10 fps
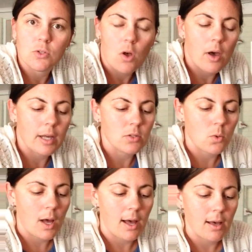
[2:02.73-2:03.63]
sides or
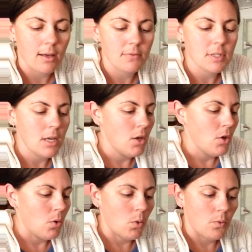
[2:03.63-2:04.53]
halves,
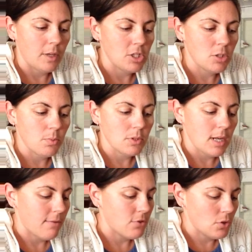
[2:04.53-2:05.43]
or vegetables that
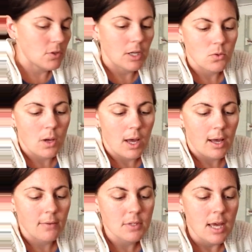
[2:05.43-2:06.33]
have 2 sides or
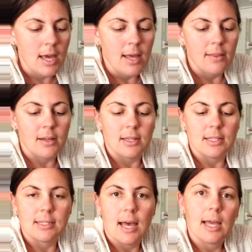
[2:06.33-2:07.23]
halves that are the
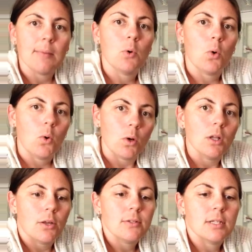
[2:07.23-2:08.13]
same or
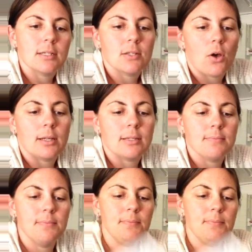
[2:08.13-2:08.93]
close in size.